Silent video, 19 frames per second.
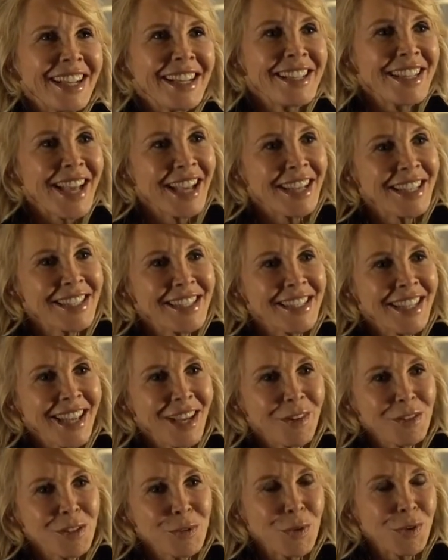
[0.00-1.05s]

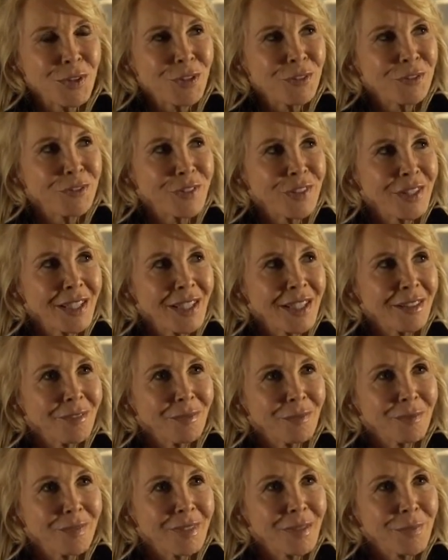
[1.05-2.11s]
Dante was one of
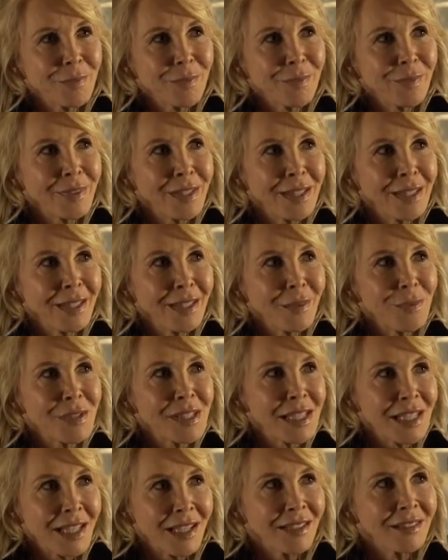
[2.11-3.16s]
he
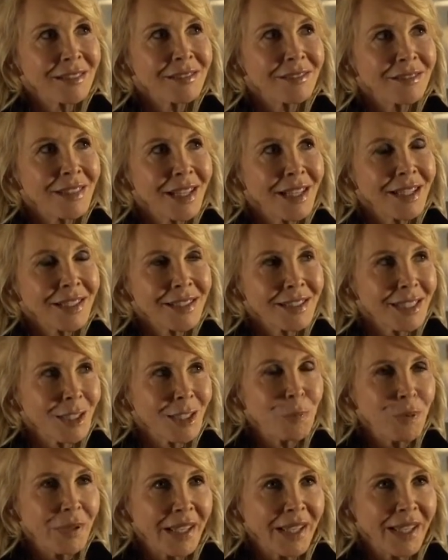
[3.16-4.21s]
was a young
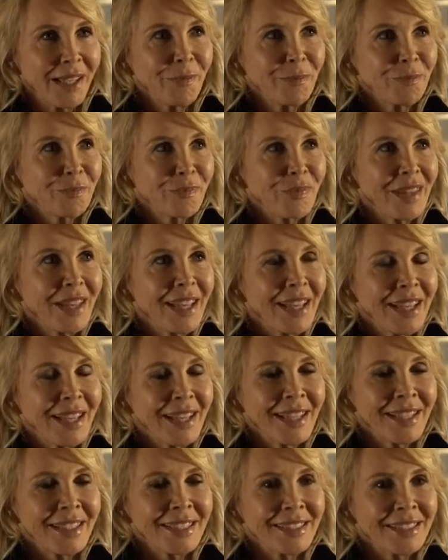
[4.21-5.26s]
DP,
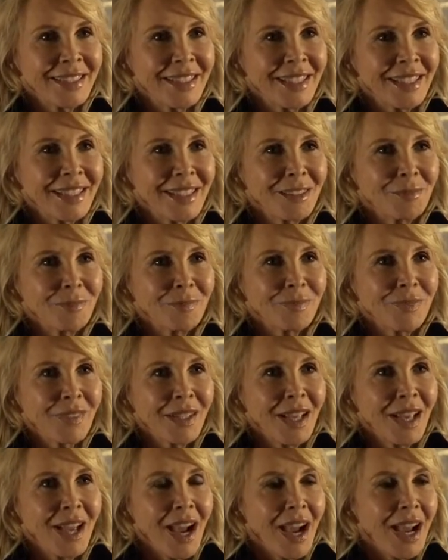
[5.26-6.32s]
and
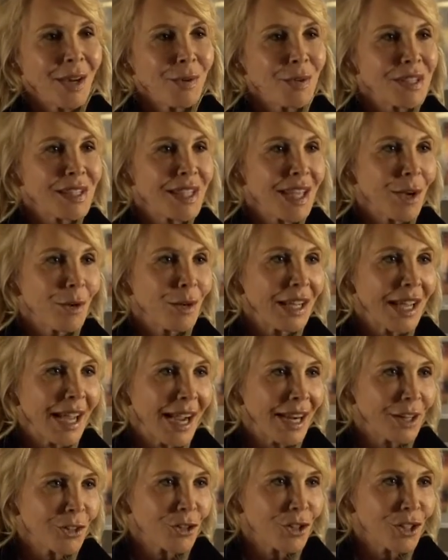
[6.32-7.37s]
I was the only
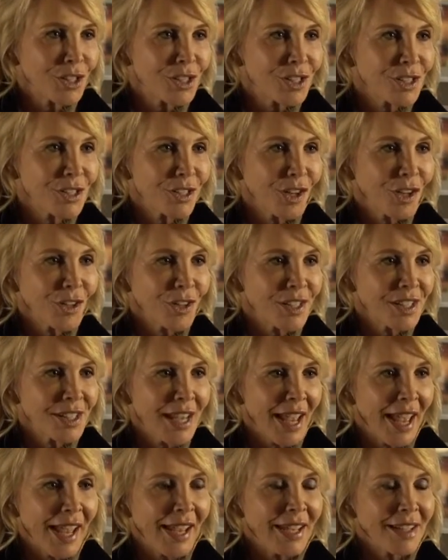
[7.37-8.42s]
actress on
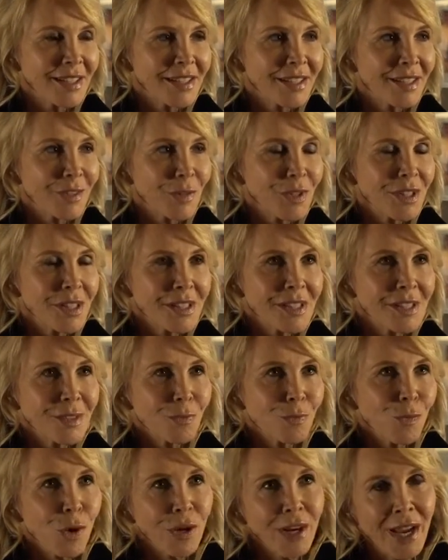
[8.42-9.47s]
set. There was
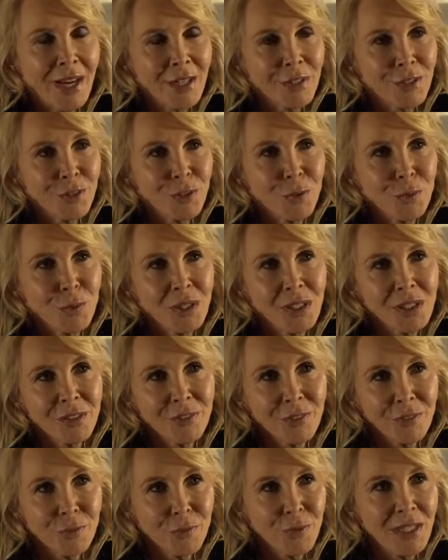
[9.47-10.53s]
one actor who worked
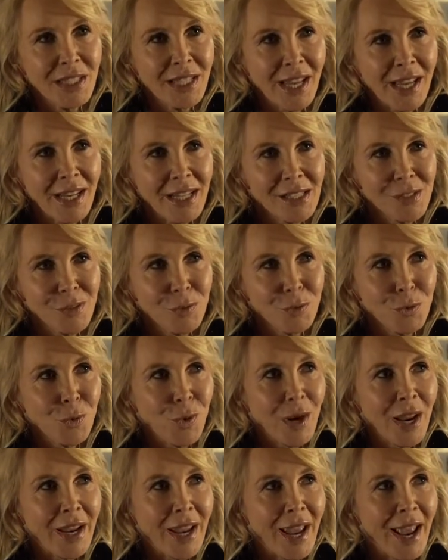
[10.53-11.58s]
for 3 days called
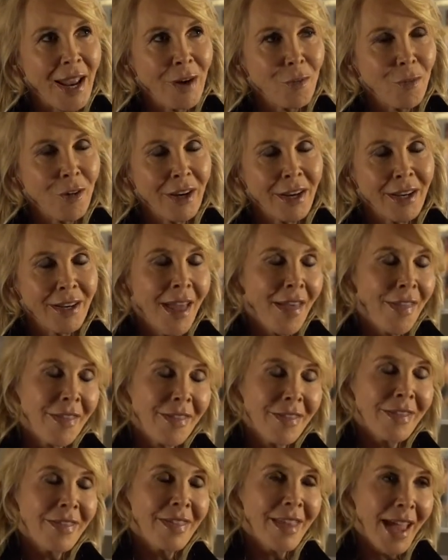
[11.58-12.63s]
Greg Henry, and
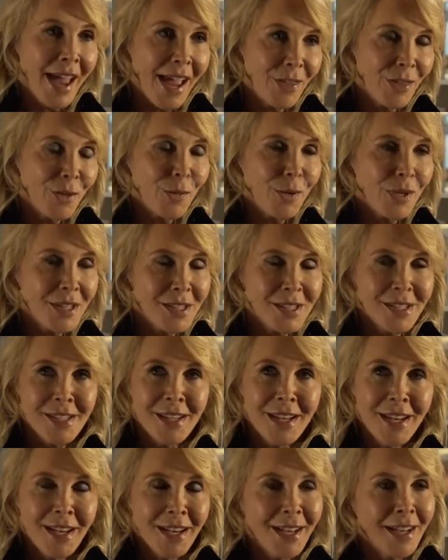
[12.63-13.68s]
other than that, there was
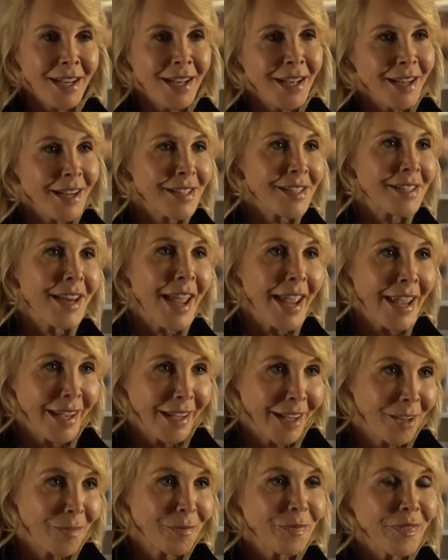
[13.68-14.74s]
a
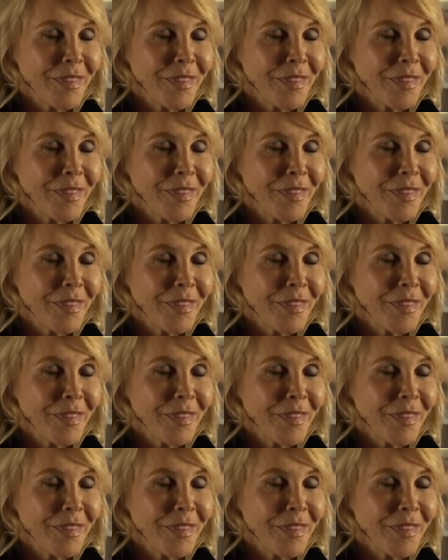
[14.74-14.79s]
snake.